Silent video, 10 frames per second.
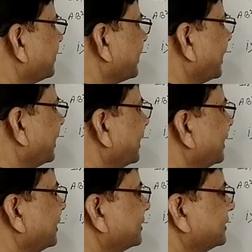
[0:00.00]

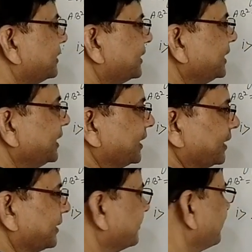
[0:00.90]
triangle
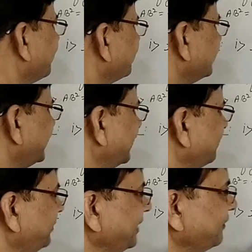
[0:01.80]
D.
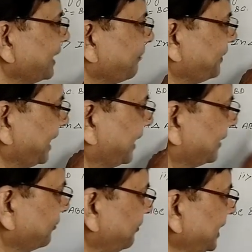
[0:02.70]
Then B we have taken.
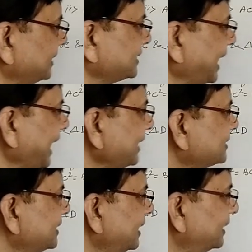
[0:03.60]
B is
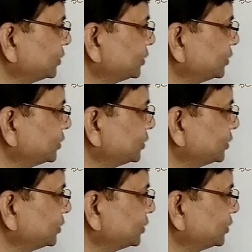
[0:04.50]
X.